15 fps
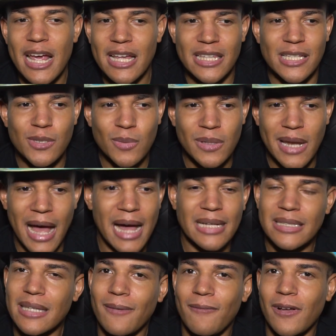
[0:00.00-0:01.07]
This one
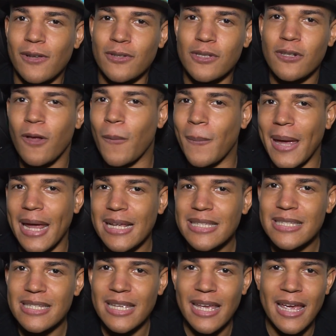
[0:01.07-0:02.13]
oddly felt slow
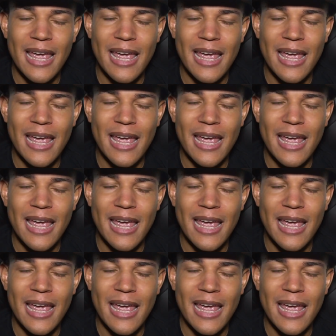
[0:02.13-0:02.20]
paced.